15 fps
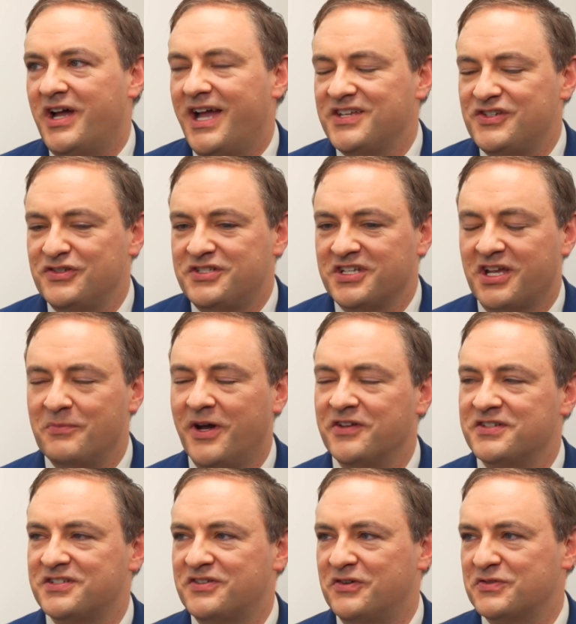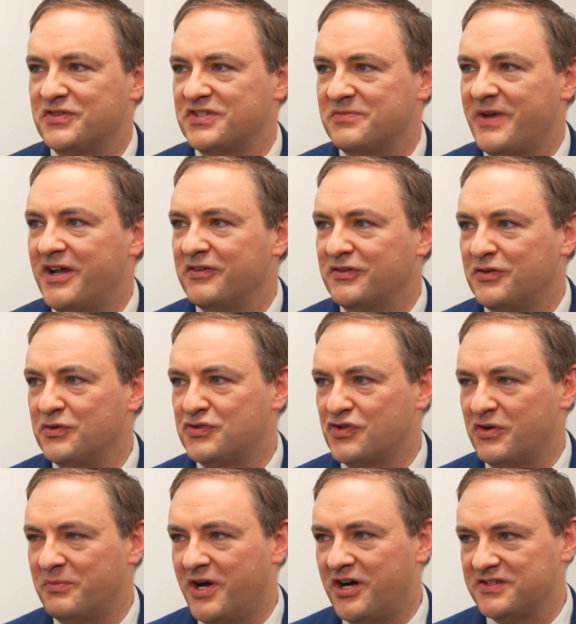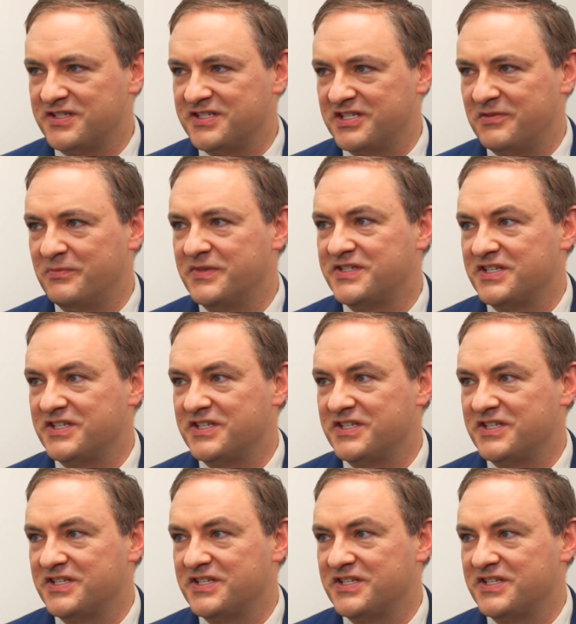asked you to come on to talk to us about cultural Marxism. It's a